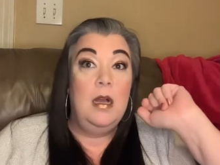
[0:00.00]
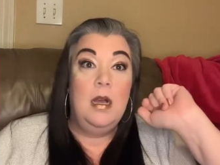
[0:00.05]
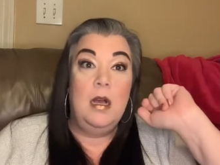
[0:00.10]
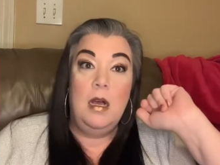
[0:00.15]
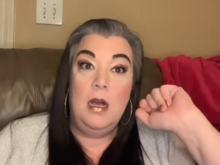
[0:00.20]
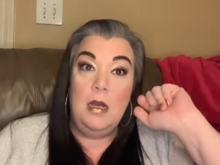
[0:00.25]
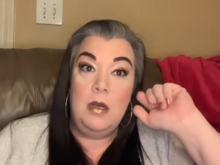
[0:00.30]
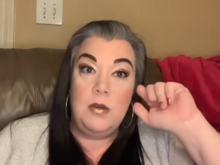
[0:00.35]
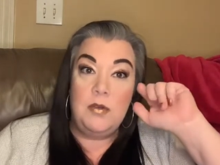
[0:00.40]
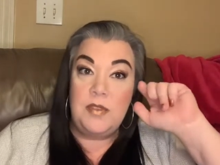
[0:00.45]

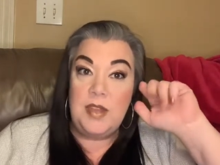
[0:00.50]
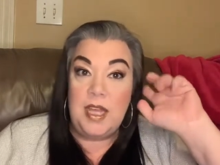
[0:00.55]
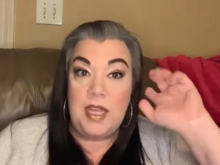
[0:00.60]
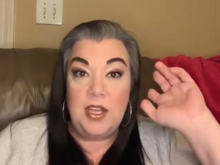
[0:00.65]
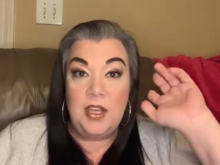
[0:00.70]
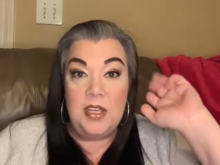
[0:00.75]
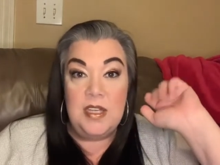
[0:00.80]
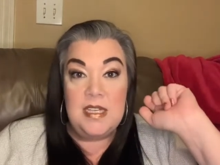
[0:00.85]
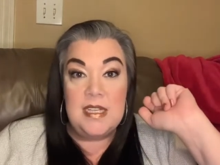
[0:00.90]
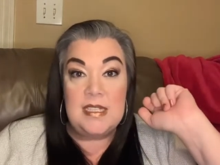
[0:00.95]
oh, thank
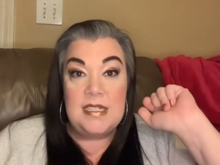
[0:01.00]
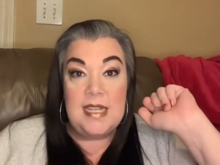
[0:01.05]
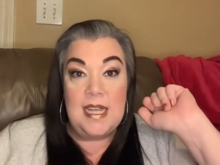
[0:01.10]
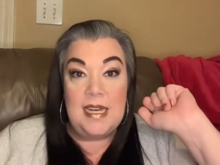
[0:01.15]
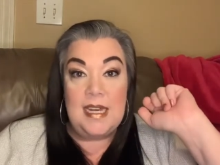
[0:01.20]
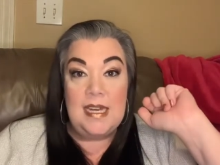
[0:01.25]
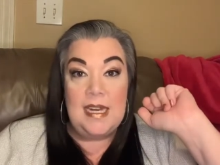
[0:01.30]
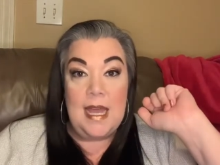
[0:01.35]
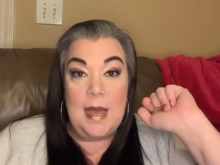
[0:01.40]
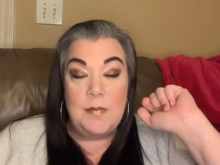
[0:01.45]
goodness that
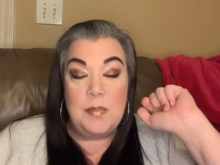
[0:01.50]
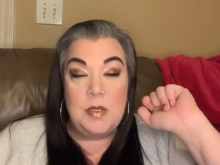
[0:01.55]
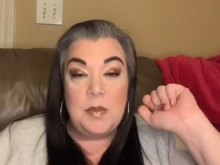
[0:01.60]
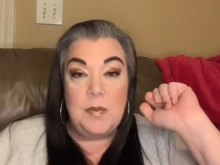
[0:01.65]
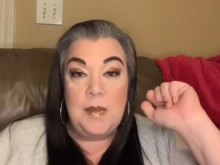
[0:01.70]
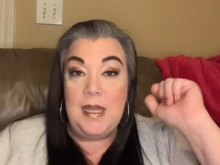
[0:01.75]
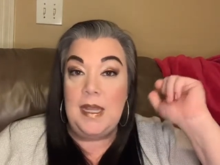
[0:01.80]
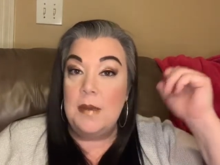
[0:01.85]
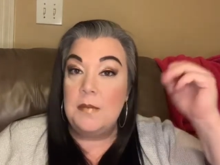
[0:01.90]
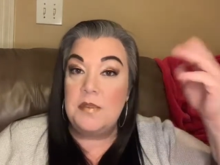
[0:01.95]
didn't happen to
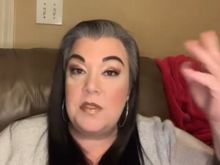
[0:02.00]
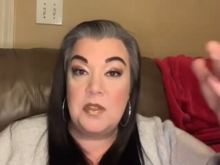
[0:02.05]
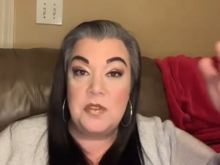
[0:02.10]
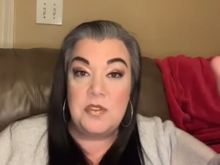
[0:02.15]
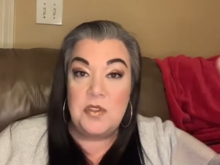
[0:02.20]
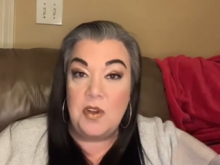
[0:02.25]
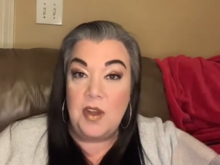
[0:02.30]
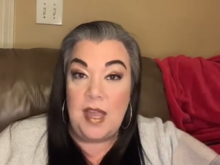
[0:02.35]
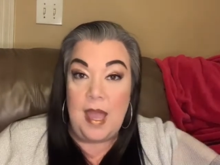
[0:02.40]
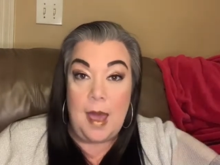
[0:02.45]
me. I'm so
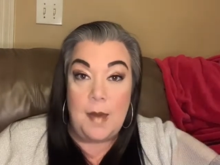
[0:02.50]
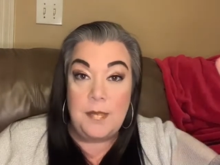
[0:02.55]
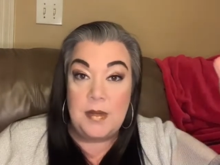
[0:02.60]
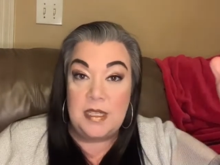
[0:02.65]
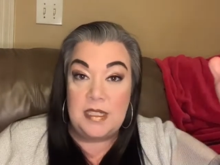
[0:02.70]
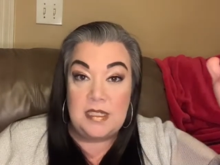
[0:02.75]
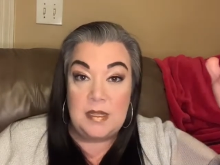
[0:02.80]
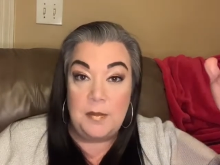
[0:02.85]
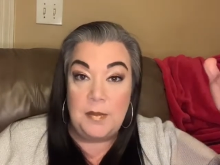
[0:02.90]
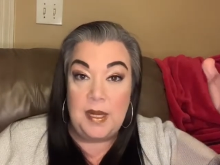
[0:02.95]
sorry it
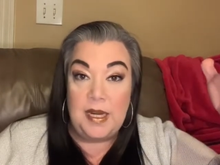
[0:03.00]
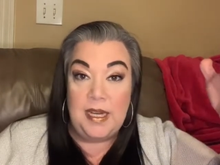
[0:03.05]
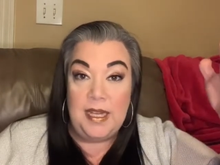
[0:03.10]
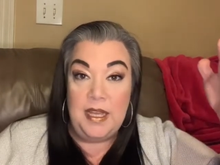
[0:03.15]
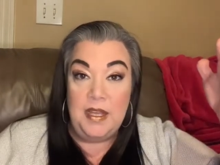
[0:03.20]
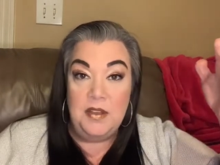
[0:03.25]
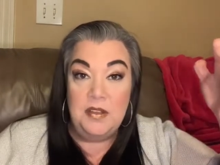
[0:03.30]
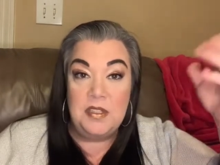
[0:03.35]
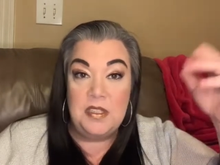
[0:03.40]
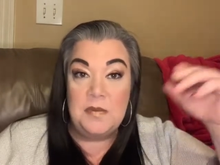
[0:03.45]
happened to somebody
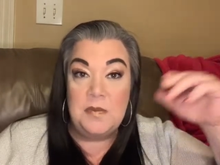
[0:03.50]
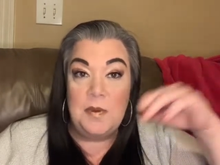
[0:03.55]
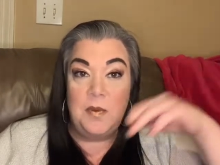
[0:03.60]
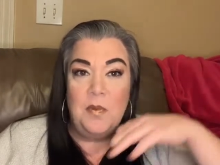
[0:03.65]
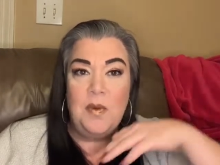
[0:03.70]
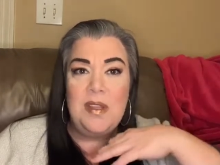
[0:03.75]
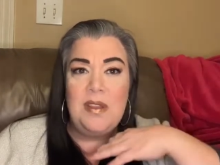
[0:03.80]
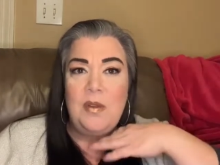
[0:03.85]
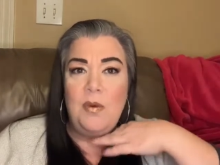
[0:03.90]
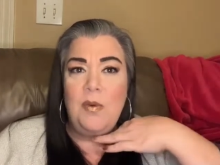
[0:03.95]
else, but
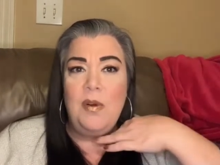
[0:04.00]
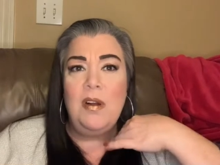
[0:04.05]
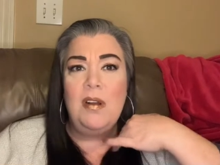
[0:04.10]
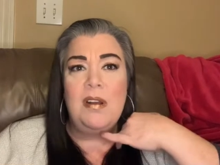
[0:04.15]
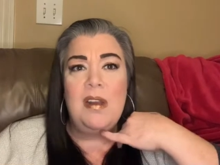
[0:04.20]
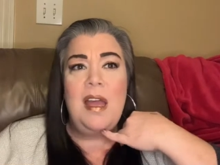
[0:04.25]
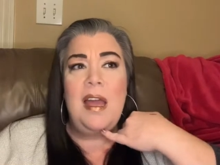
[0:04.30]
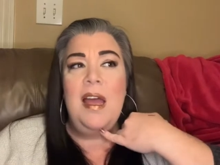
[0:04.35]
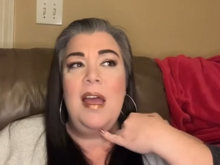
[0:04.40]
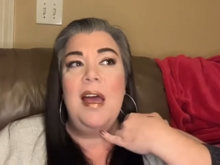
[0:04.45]
what in the world?